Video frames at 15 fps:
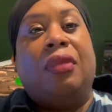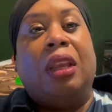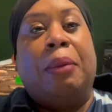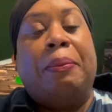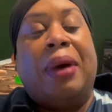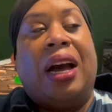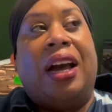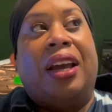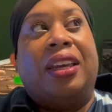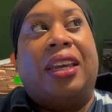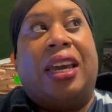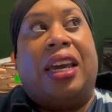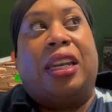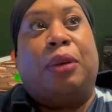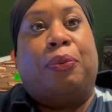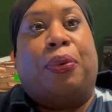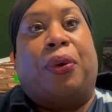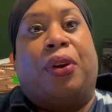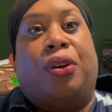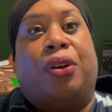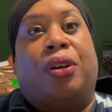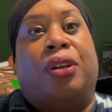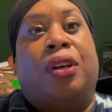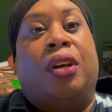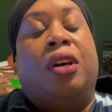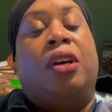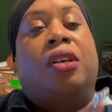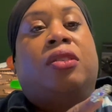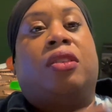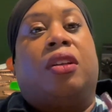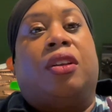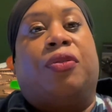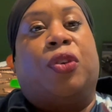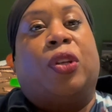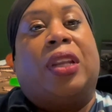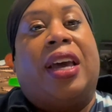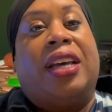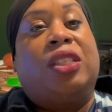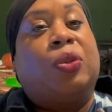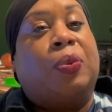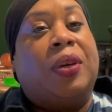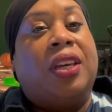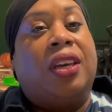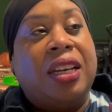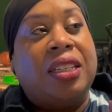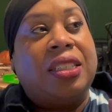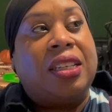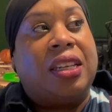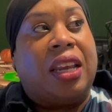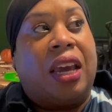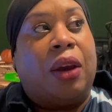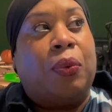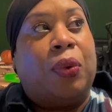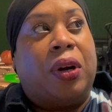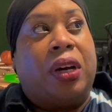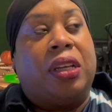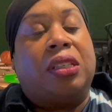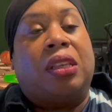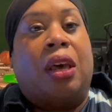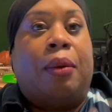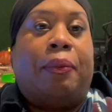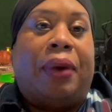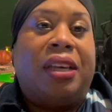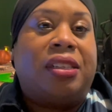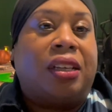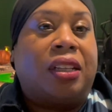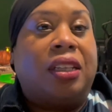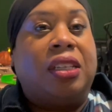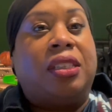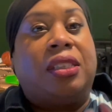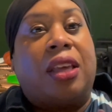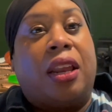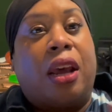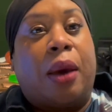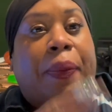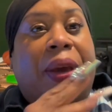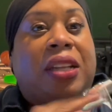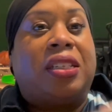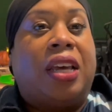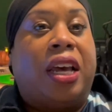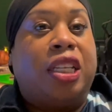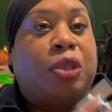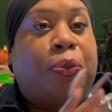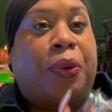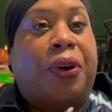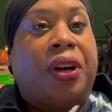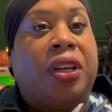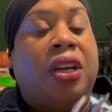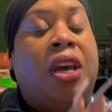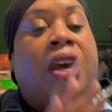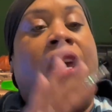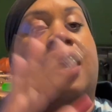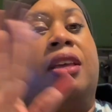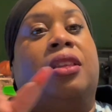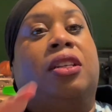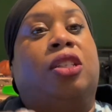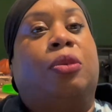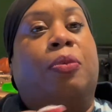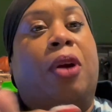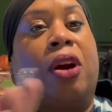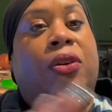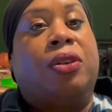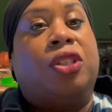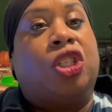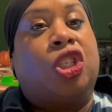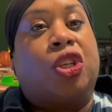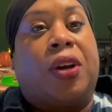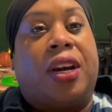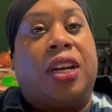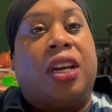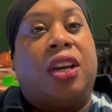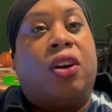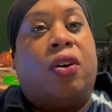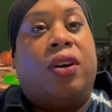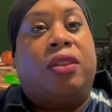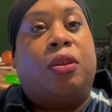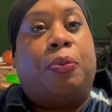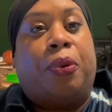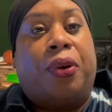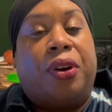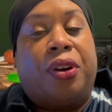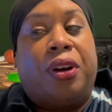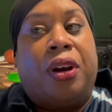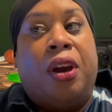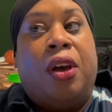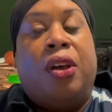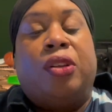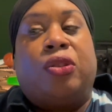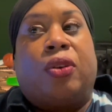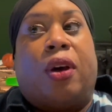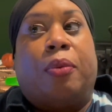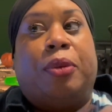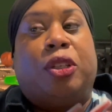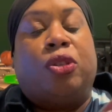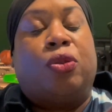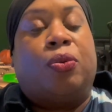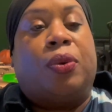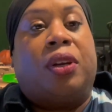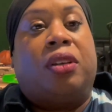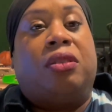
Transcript: my Canon printer delivered last week, and today was basically set up and test print, and then tomorrow is training on the printer. So I'll be doing